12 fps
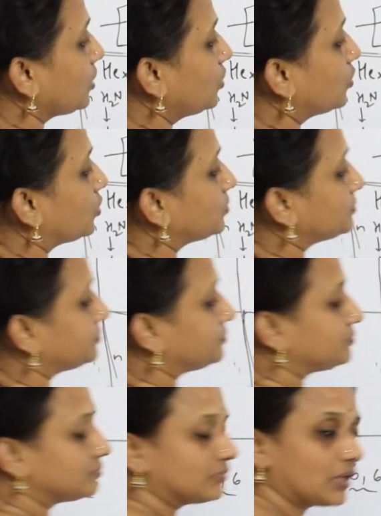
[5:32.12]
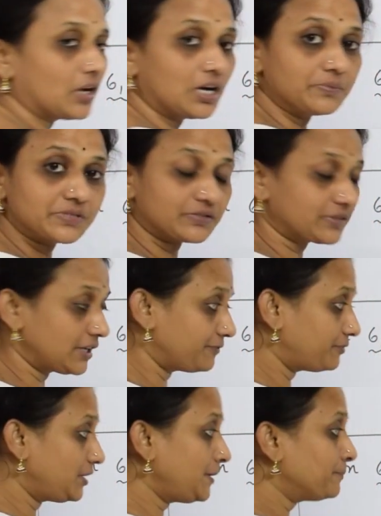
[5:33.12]
O. Now, observe
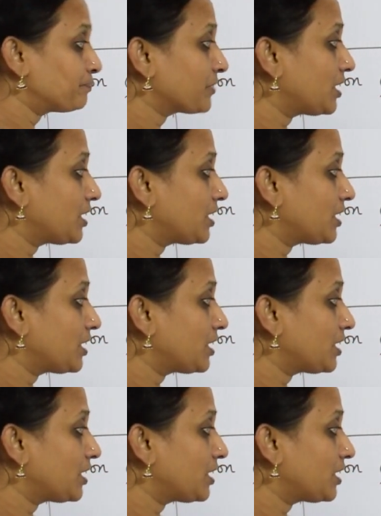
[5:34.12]
carefully.